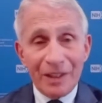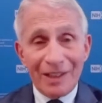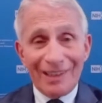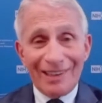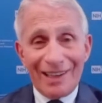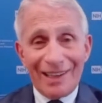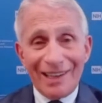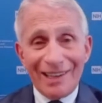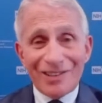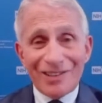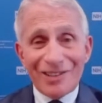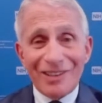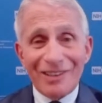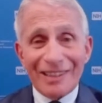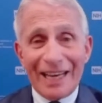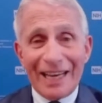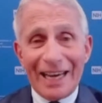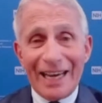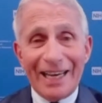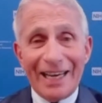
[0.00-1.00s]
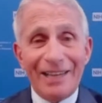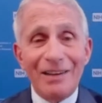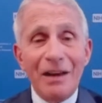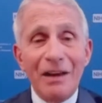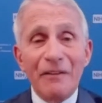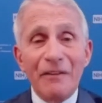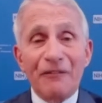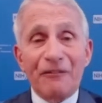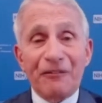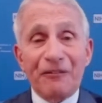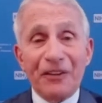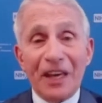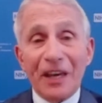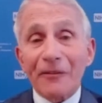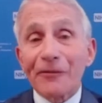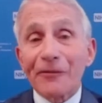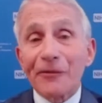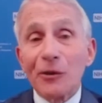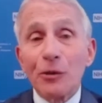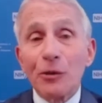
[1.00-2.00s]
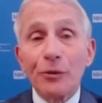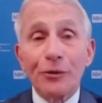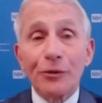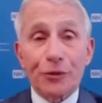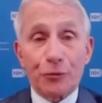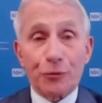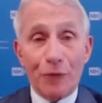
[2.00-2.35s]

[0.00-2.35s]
It isn't a fearful